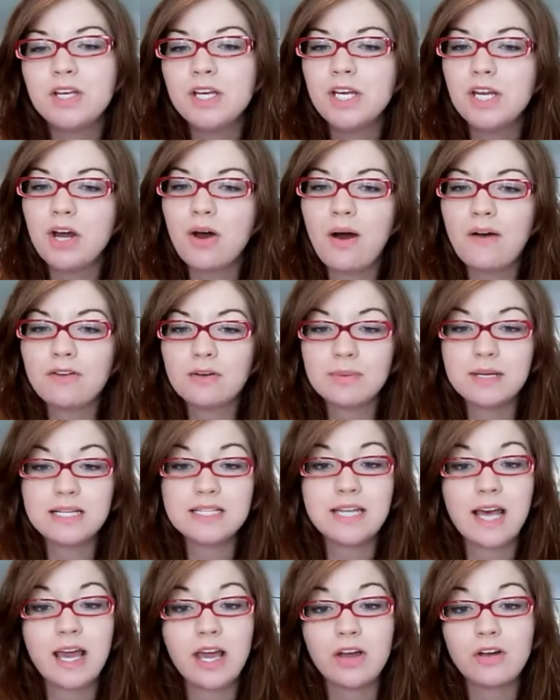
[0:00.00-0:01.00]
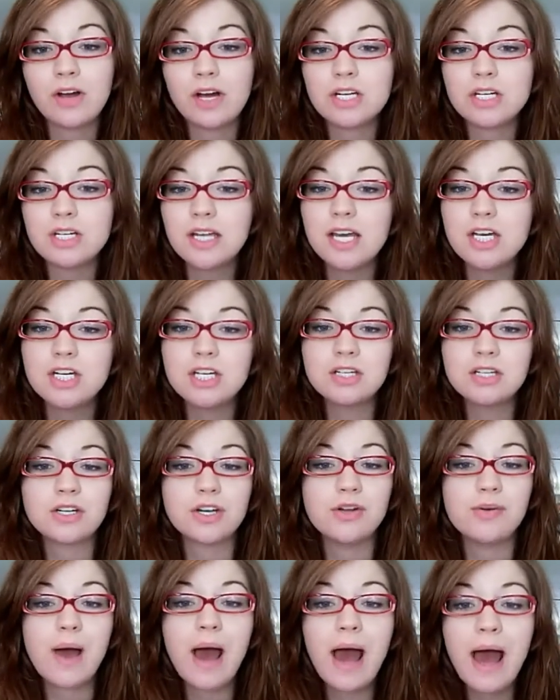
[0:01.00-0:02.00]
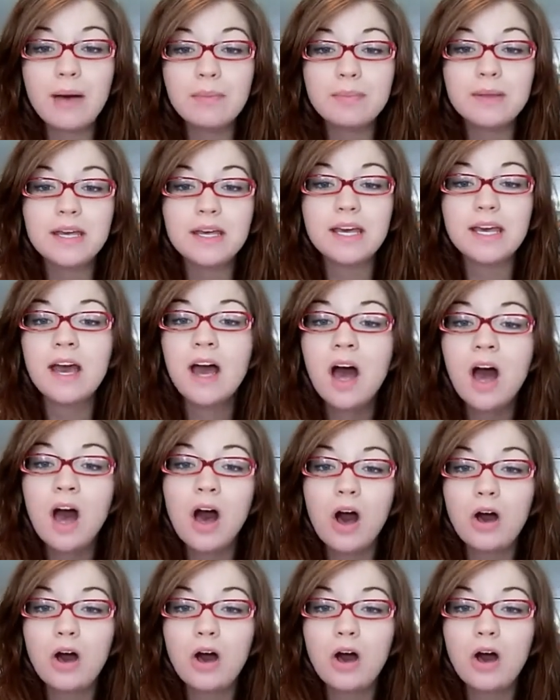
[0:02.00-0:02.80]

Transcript: you know, everybody's like, congratulations, are you happy?